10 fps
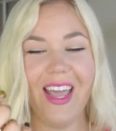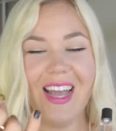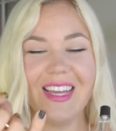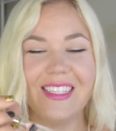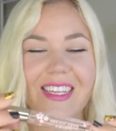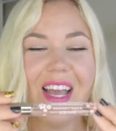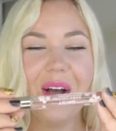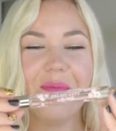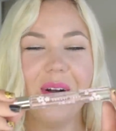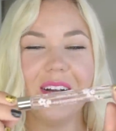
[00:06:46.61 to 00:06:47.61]
and
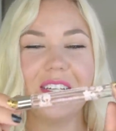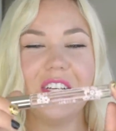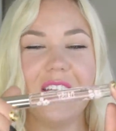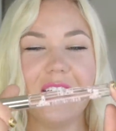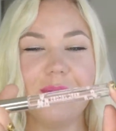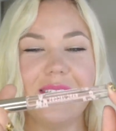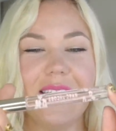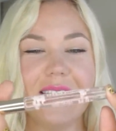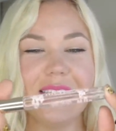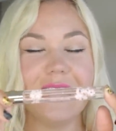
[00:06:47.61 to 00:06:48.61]
Marc Jacobs
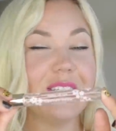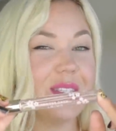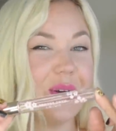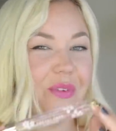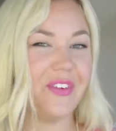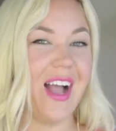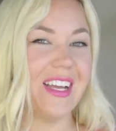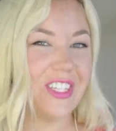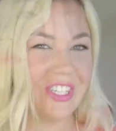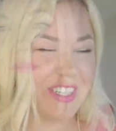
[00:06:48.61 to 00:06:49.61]
Daisy So
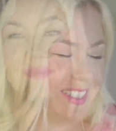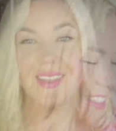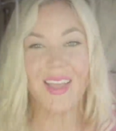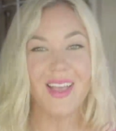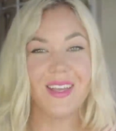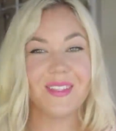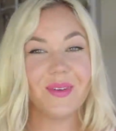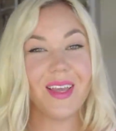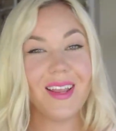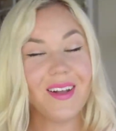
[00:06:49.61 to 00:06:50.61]
Fresh.
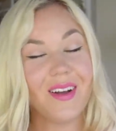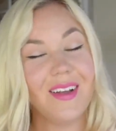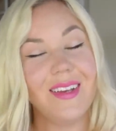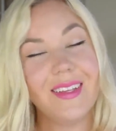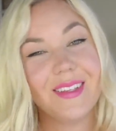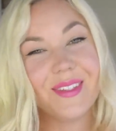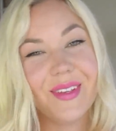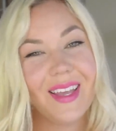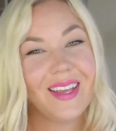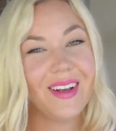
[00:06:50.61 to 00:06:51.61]
So getting on,
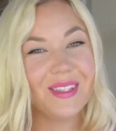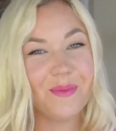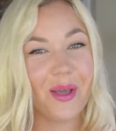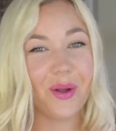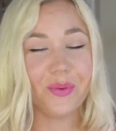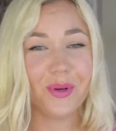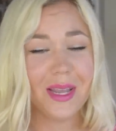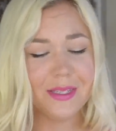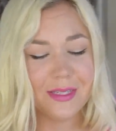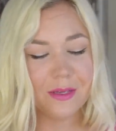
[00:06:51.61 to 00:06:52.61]
so getting on to my
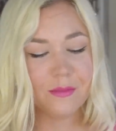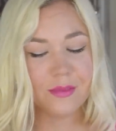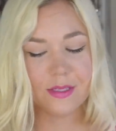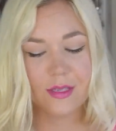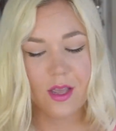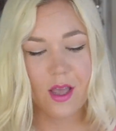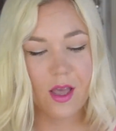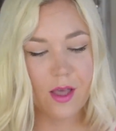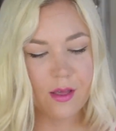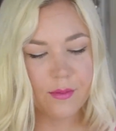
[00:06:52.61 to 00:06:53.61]
randoms,
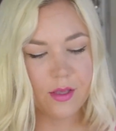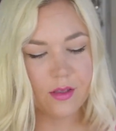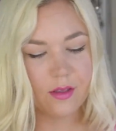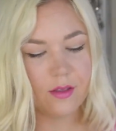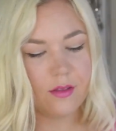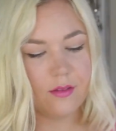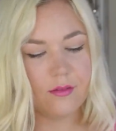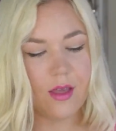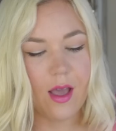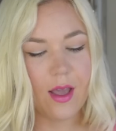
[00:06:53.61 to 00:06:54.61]
um,
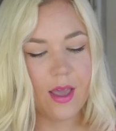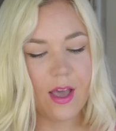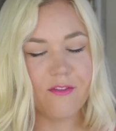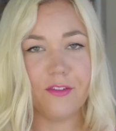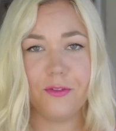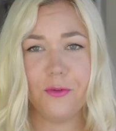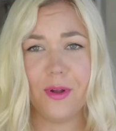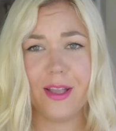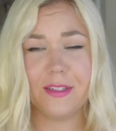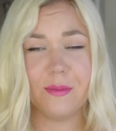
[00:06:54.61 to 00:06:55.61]
I have a few
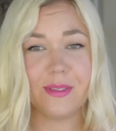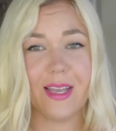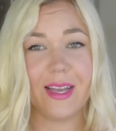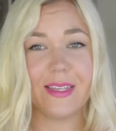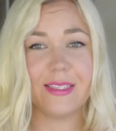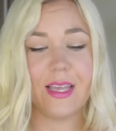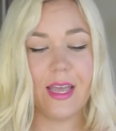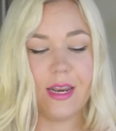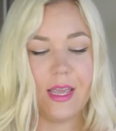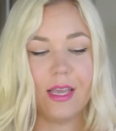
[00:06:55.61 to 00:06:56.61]
randoms, like I
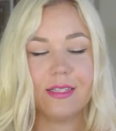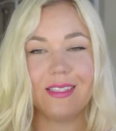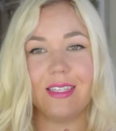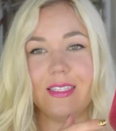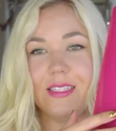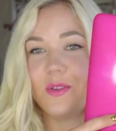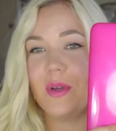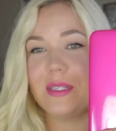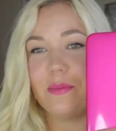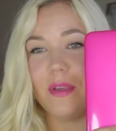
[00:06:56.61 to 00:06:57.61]
said, and this is
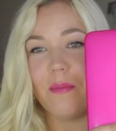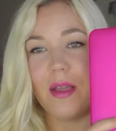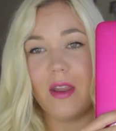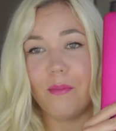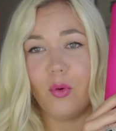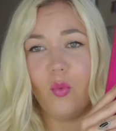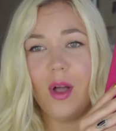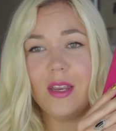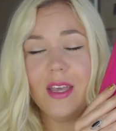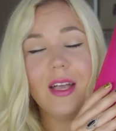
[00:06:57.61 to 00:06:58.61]
going to be my number
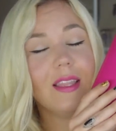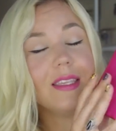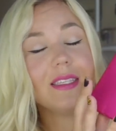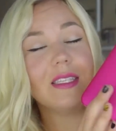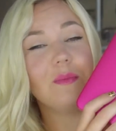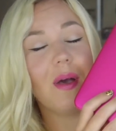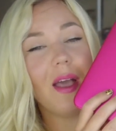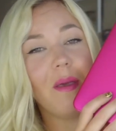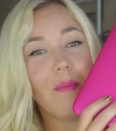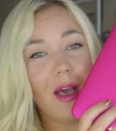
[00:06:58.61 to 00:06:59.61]
one. This is
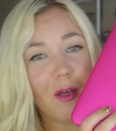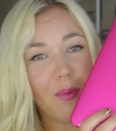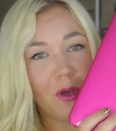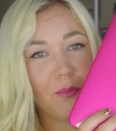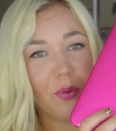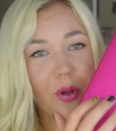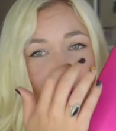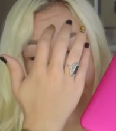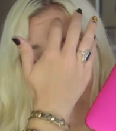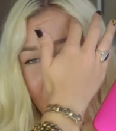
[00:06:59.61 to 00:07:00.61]
my MacBook
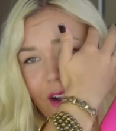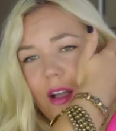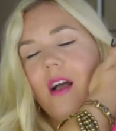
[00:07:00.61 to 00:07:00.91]
Pro Air,